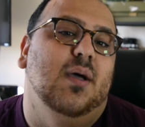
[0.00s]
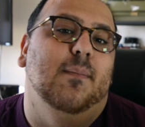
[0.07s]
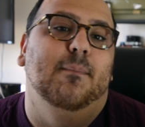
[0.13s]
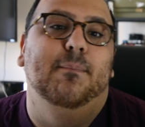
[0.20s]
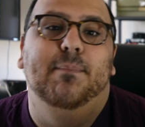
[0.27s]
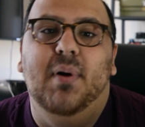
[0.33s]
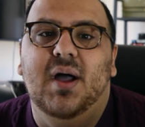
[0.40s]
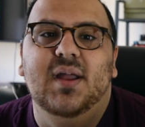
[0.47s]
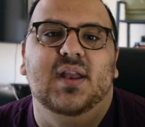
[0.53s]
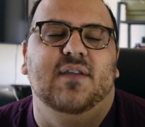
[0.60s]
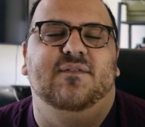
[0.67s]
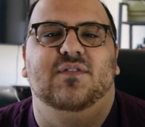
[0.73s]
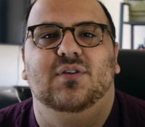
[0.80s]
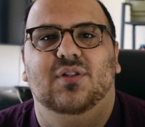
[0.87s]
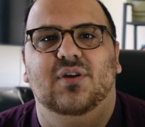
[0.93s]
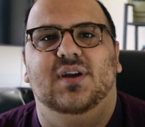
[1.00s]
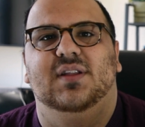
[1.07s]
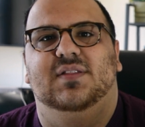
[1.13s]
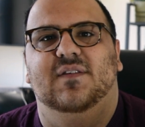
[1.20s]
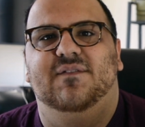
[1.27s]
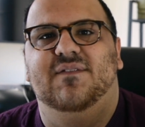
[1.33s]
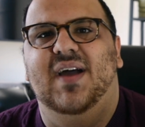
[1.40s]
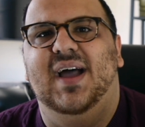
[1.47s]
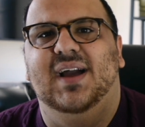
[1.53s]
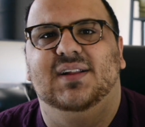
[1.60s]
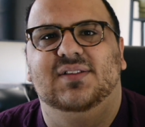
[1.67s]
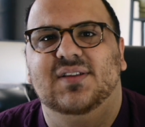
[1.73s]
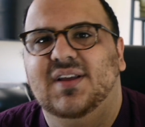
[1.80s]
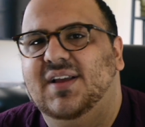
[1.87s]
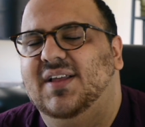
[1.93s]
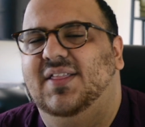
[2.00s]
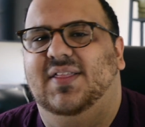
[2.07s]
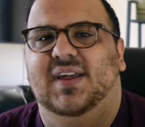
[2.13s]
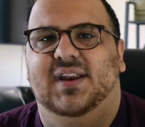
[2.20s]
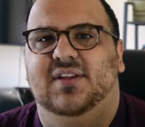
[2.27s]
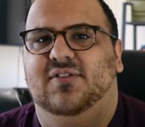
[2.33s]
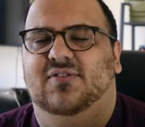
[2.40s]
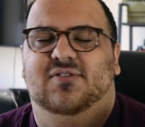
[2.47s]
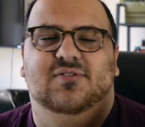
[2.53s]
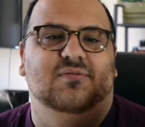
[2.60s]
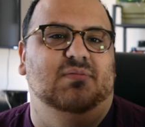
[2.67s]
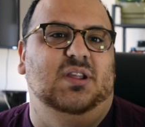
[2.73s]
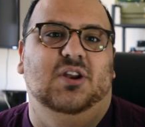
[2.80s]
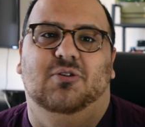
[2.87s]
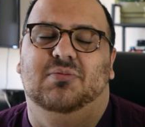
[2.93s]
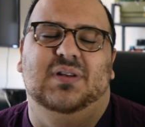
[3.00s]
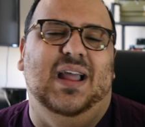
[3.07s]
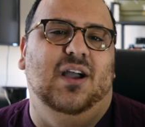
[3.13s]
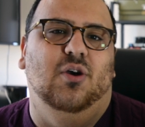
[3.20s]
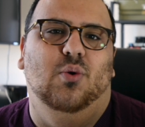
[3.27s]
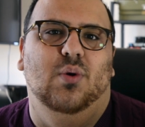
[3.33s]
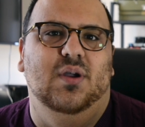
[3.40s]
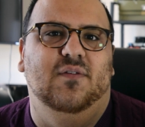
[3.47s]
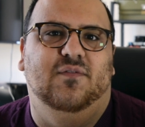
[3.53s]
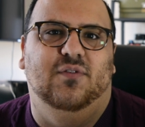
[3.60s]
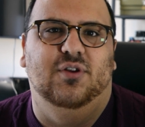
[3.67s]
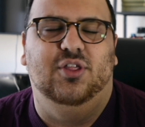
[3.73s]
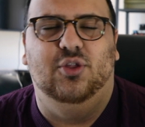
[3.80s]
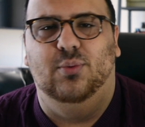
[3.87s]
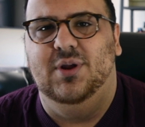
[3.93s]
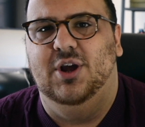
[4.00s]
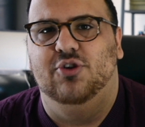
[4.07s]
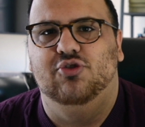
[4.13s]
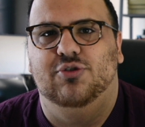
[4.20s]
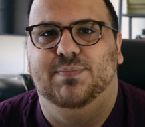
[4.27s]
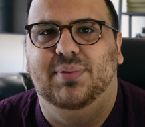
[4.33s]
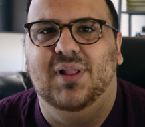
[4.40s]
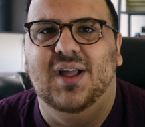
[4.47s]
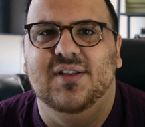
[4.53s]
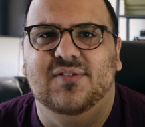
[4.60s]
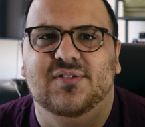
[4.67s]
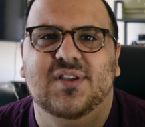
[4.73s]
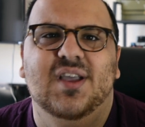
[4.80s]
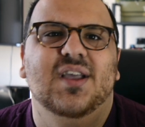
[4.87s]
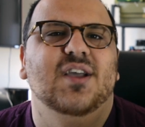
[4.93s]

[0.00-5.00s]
but if you look at the fact that it's, now going for 300 plus,